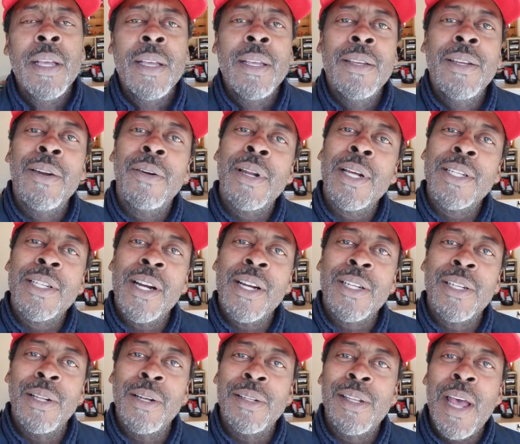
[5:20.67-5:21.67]
You know, that
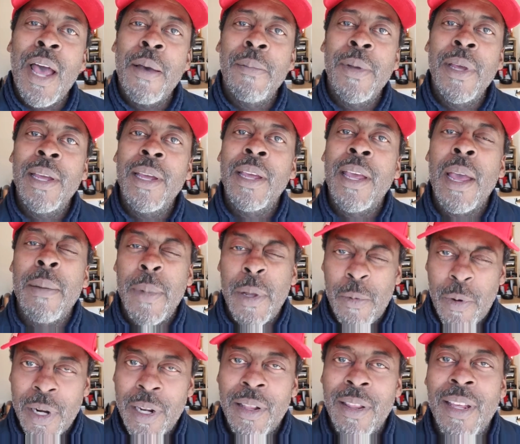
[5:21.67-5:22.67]
judge looked at me, gave me
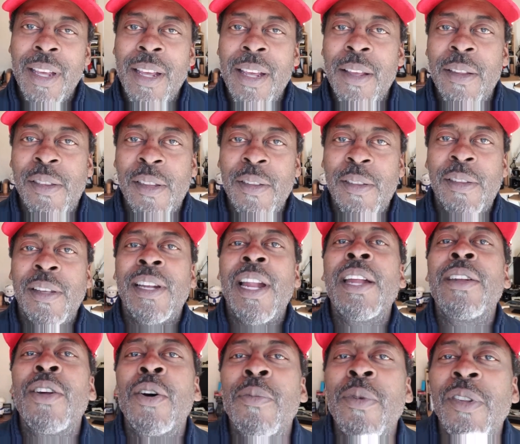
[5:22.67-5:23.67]
one of these and said, "I
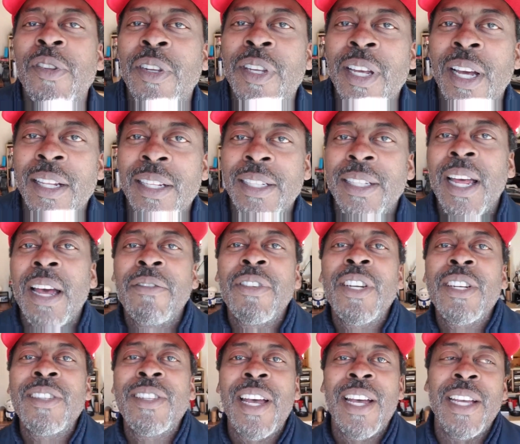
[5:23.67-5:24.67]
know, Mr. Kelly, have a
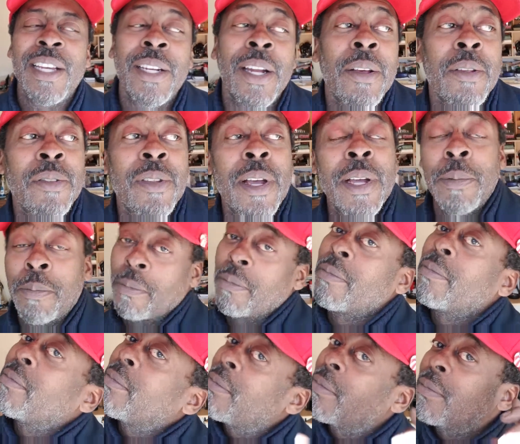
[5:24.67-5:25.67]
good day." And I was like,
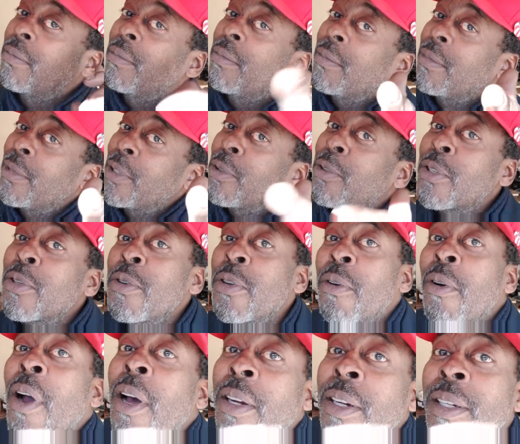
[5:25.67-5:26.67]
"You too,
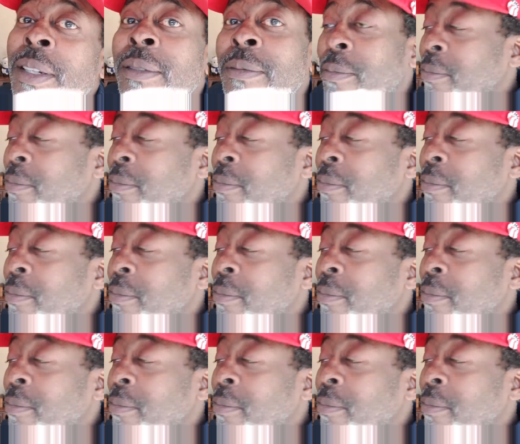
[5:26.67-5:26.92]
Your Honor."